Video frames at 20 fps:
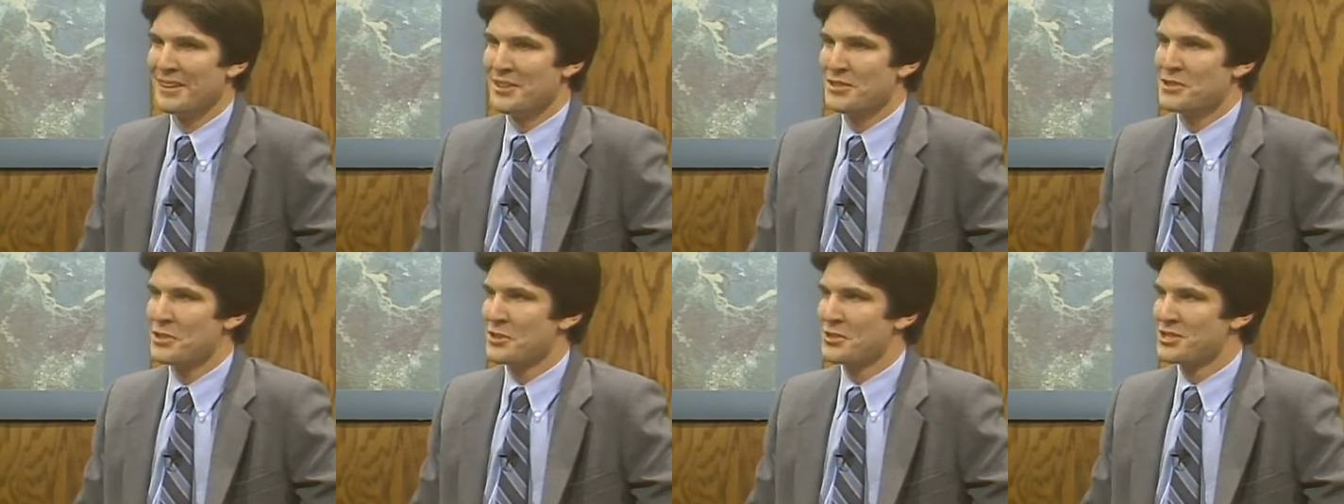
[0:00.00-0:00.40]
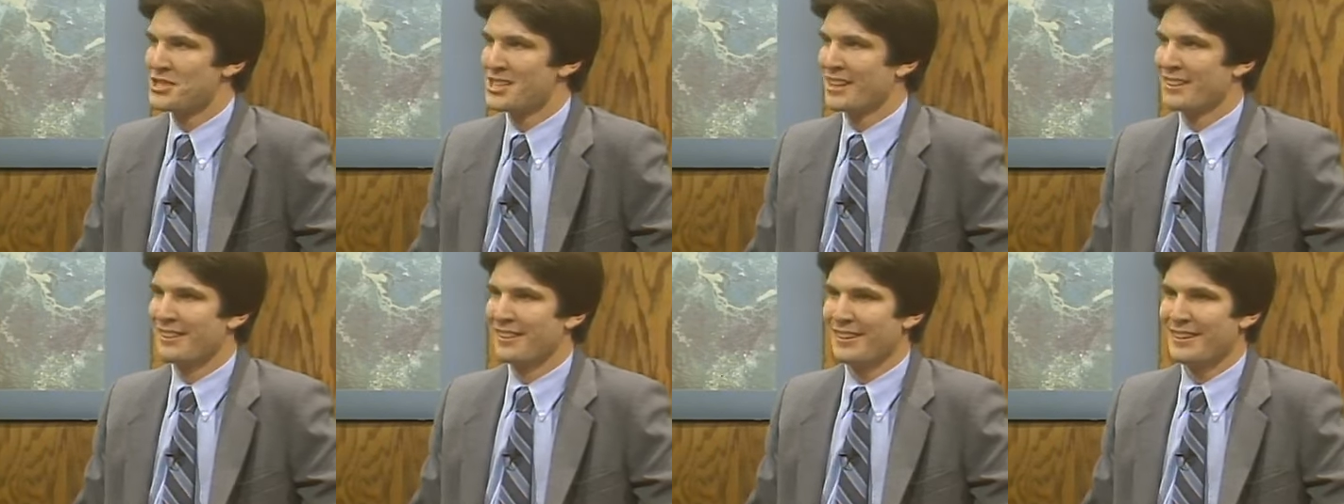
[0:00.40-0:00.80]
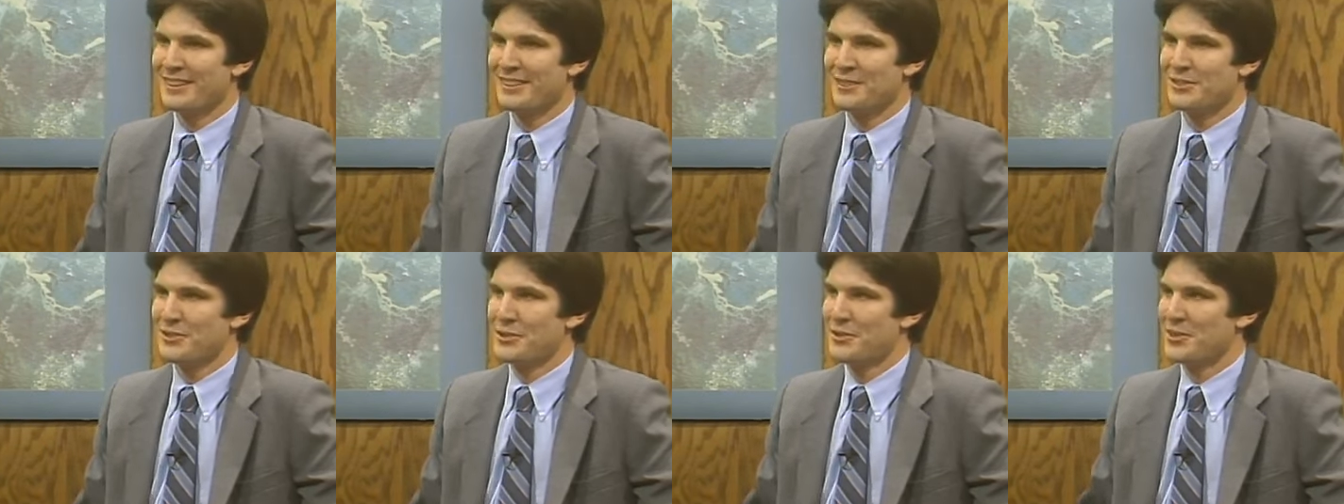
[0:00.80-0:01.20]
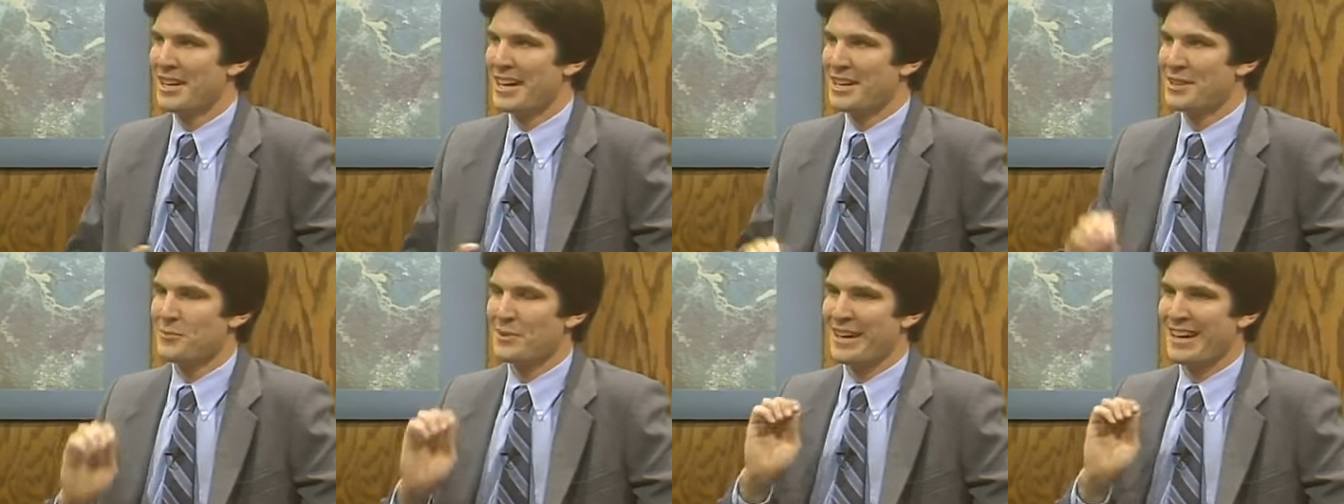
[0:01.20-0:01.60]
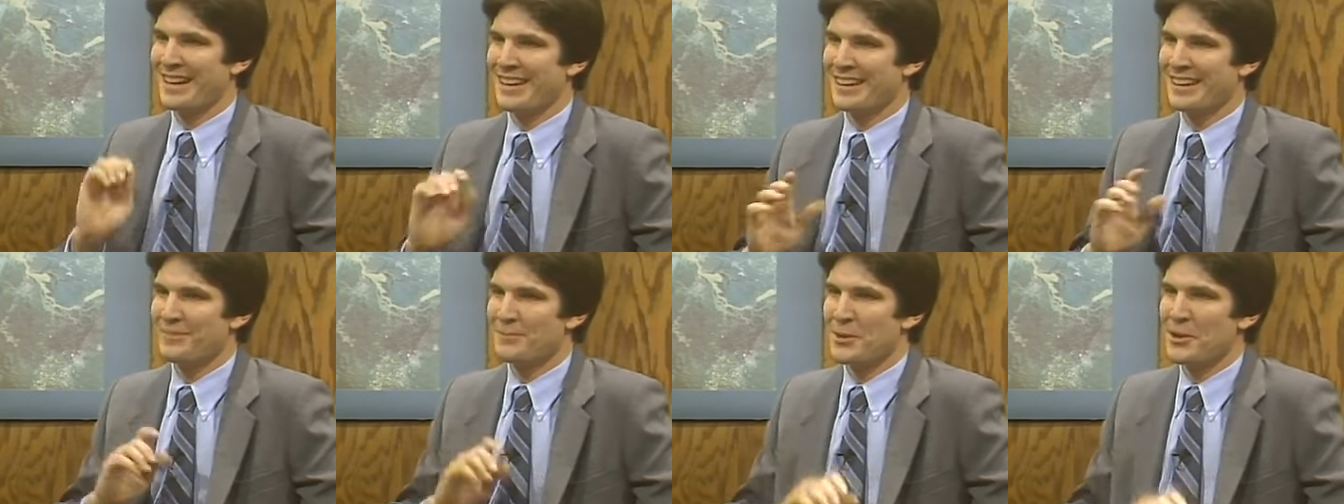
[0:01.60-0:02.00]
So suddenly, 2 days, we had
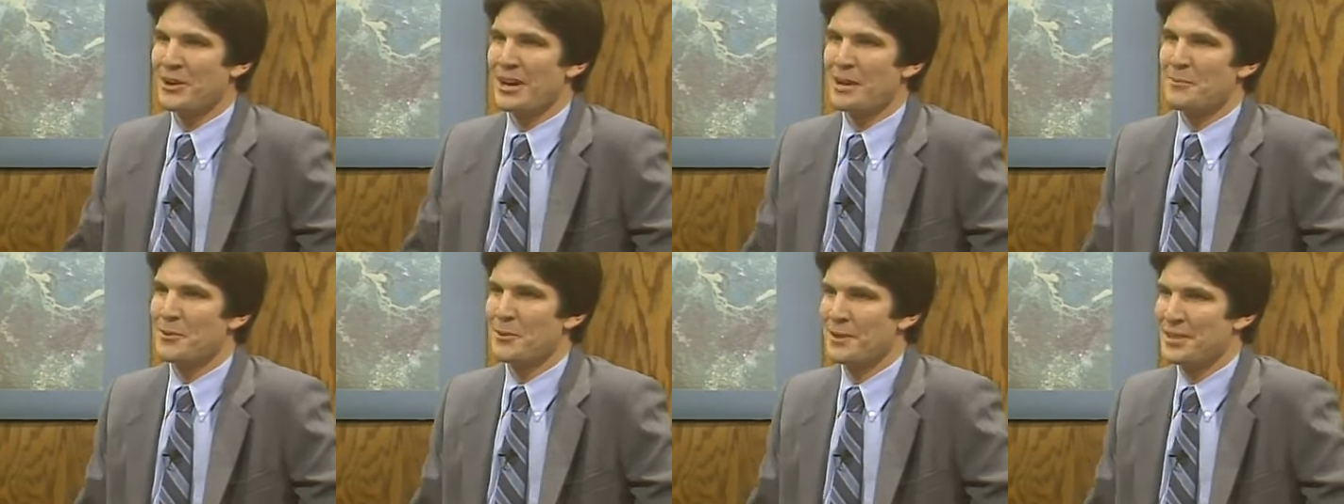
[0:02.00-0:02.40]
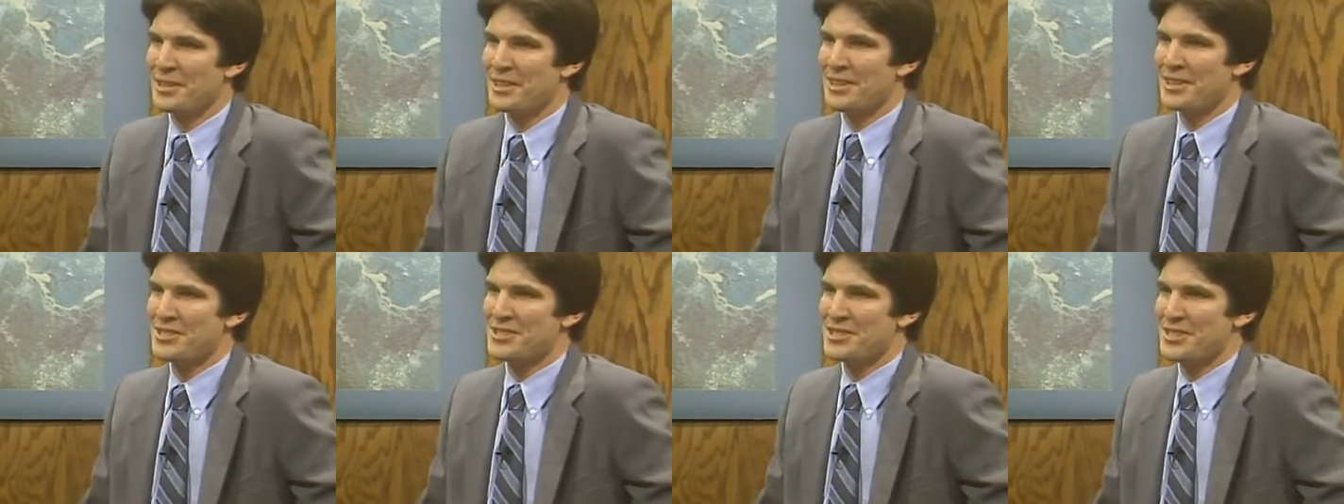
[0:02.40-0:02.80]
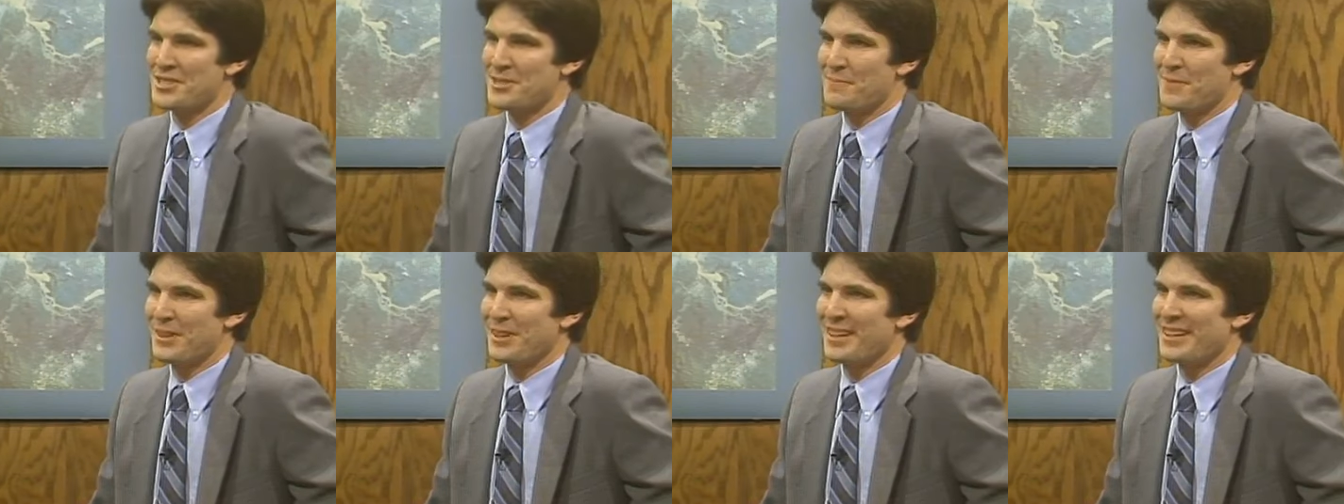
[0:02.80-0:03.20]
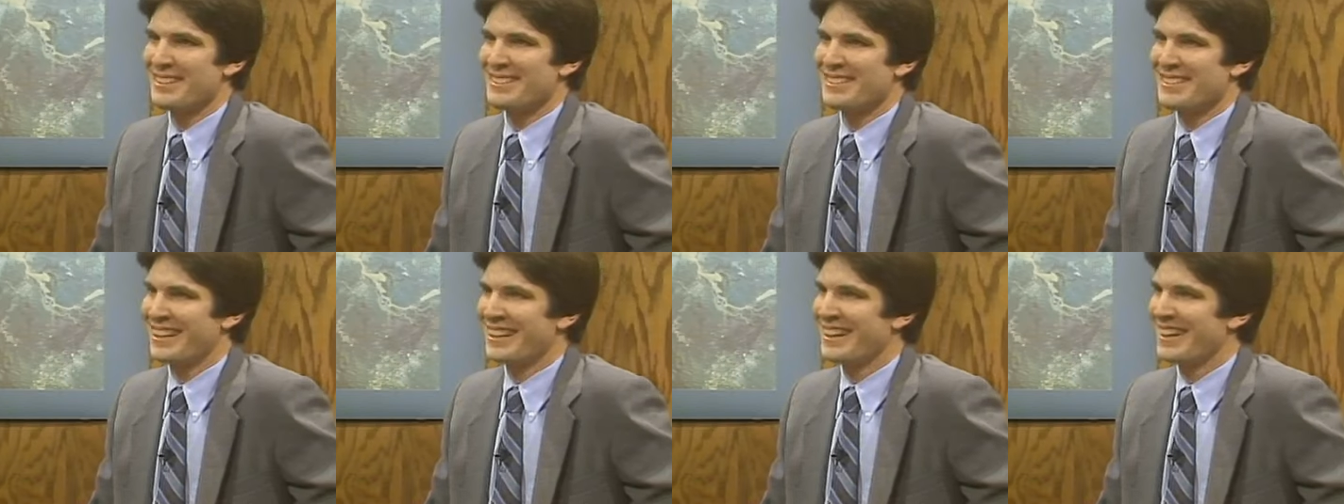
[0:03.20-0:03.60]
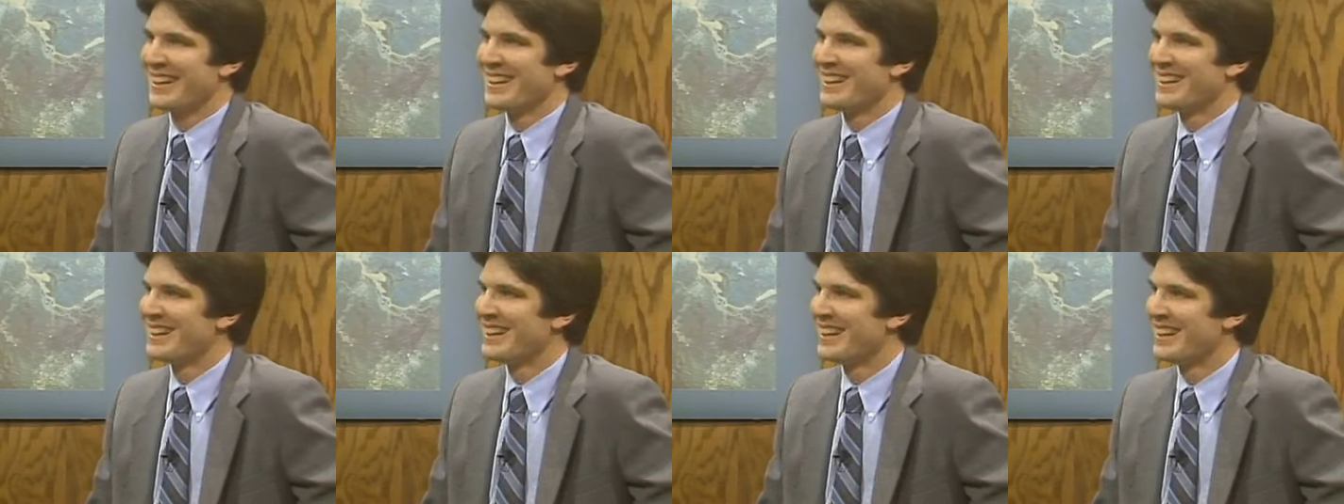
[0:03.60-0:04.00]
a programmer with a year's experience
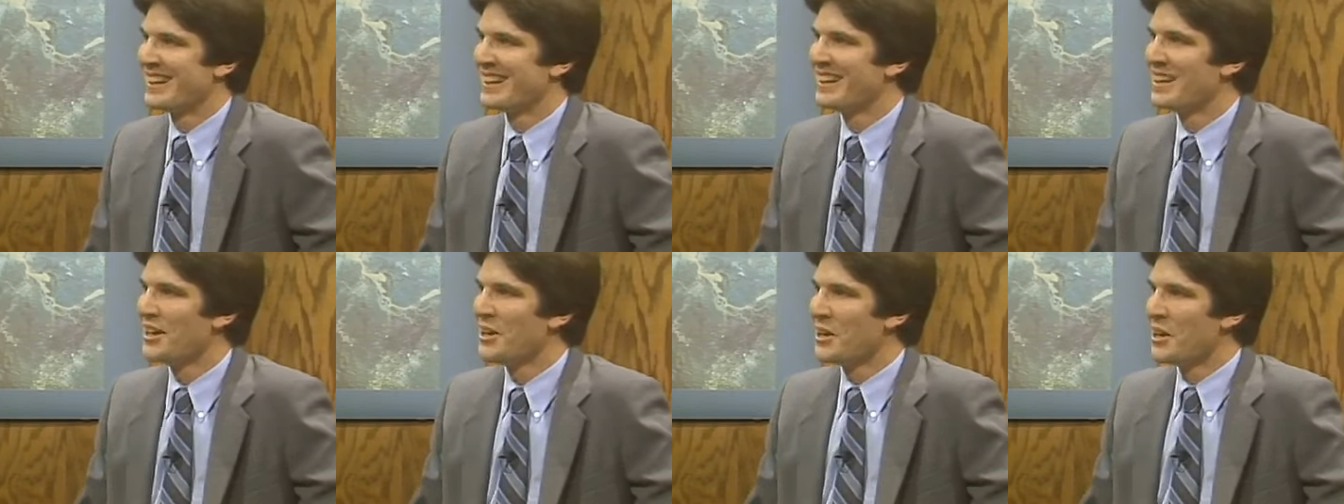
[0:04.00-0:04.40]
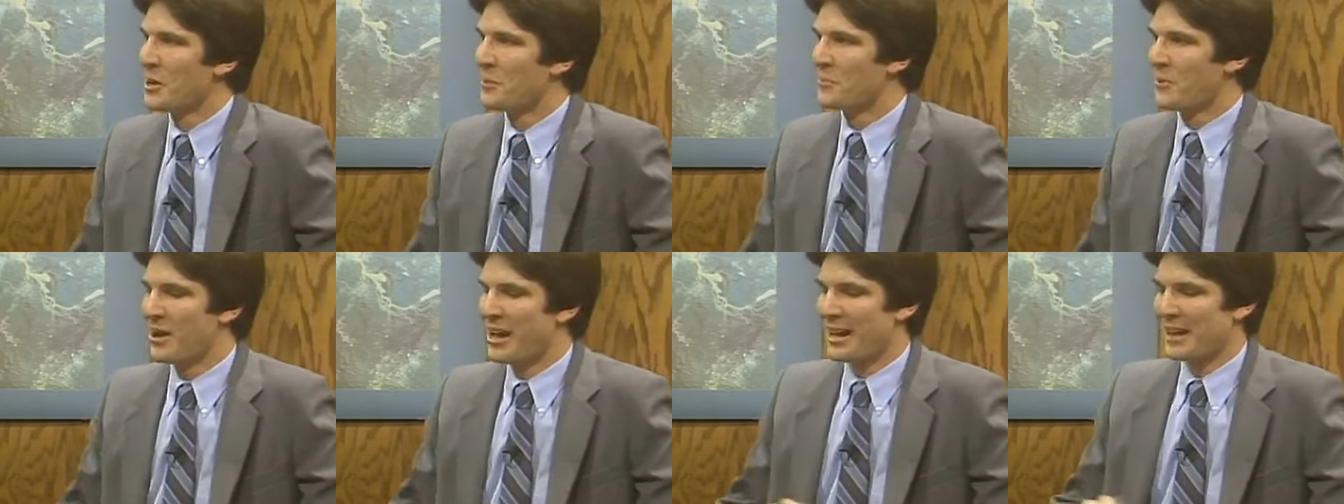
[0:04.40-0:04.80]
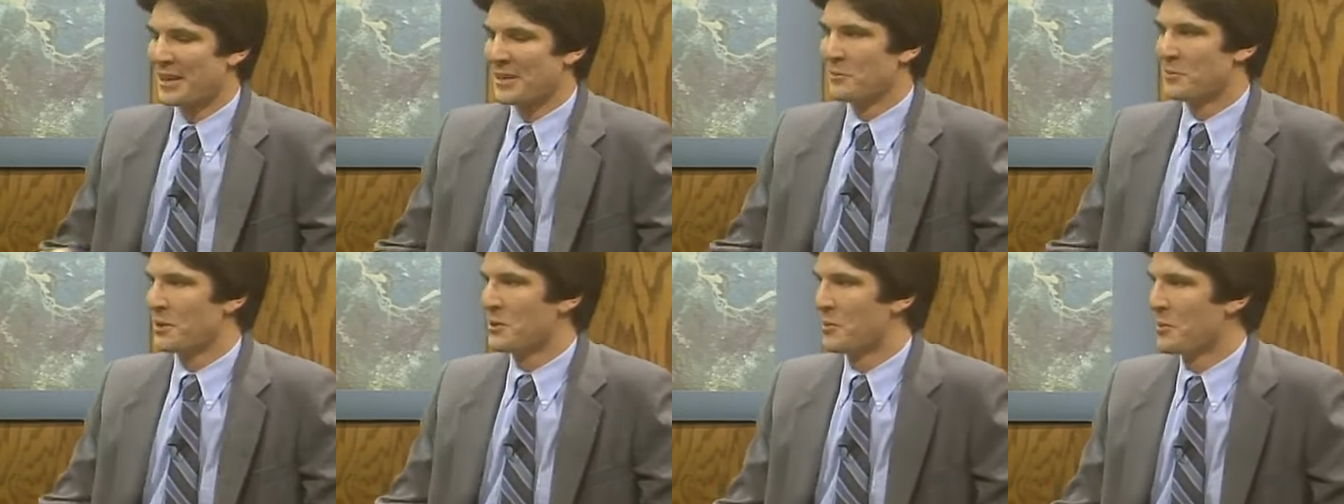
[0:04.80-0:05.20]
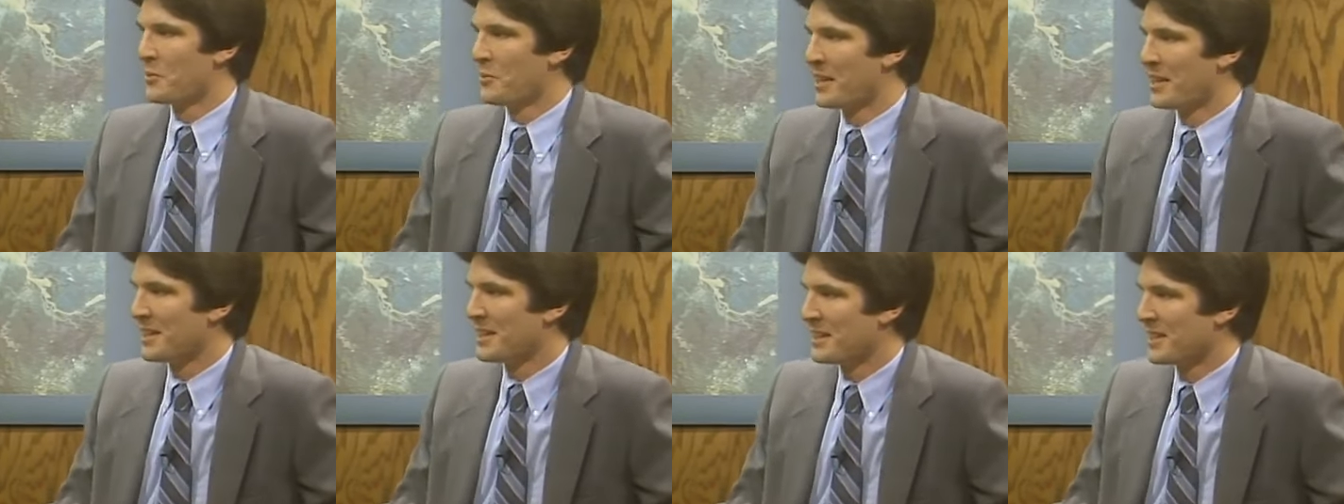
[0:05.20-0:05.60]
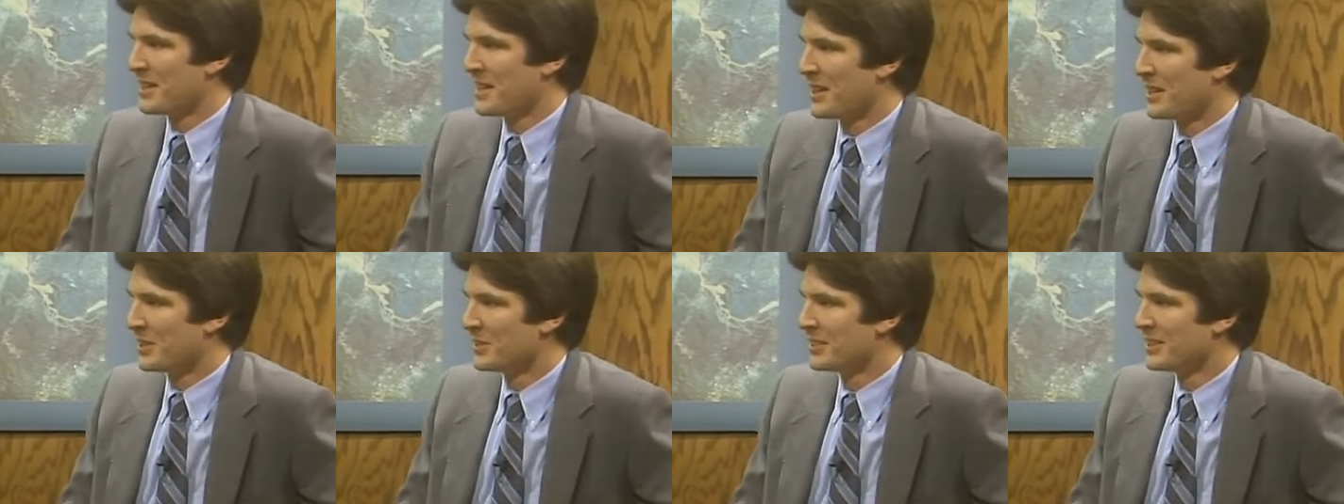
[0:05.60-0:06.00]
and a product, and we were ready to
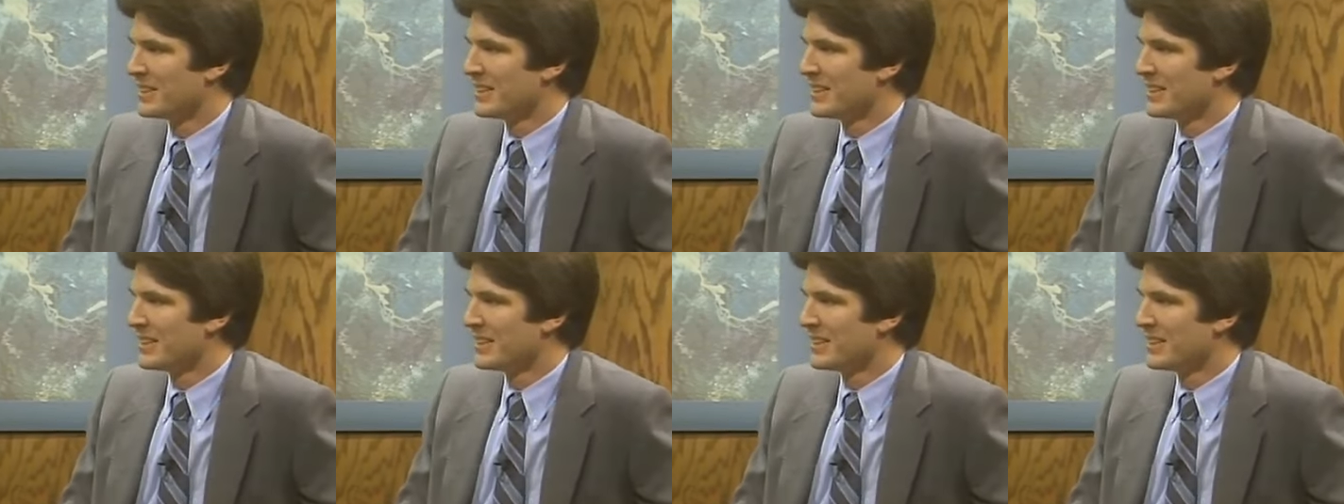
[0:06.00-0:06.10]
go.